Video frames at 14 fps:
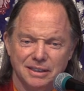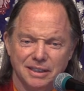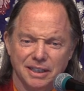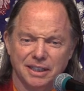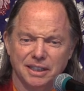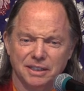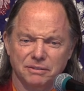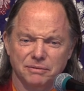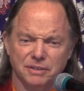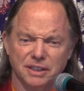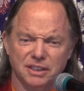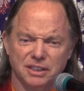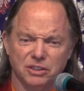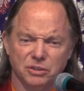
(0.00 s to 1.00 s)
It gets
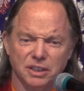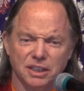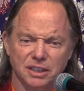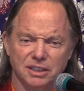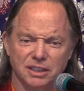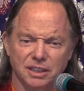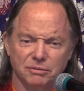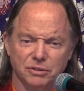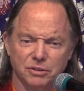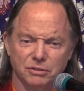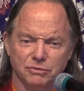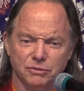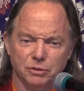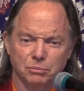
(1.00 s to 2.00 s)
very strange after
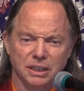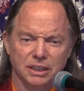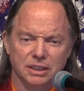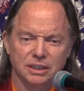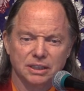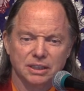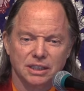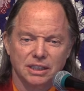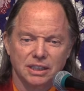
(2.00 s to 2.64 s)
a few months.